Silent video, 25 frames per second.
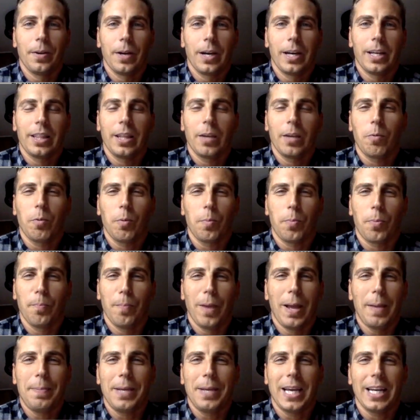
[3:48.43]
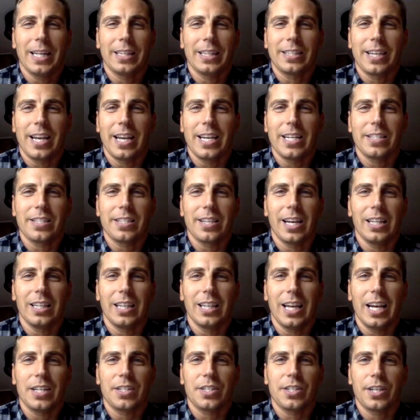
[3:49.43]
I mean, I think we maybe got a taste
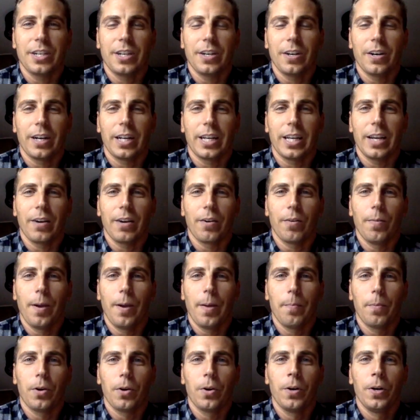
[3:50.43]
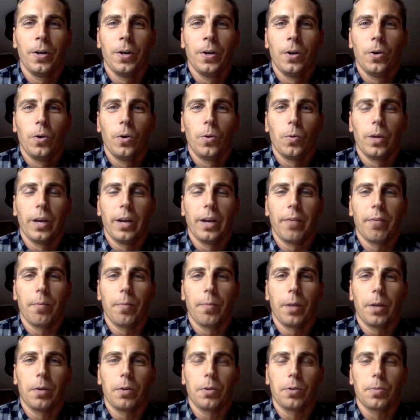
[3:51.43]
that last year. I can't remember when
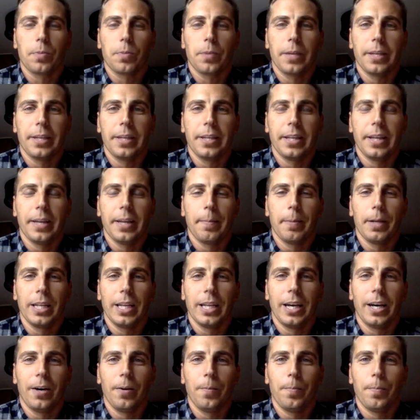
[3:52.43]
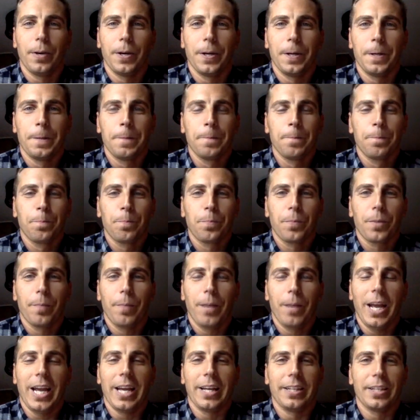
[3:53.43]
everybody was playing the MLL, but
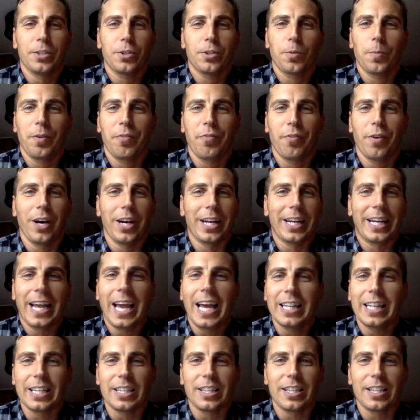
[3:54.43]
man, this would be fun again.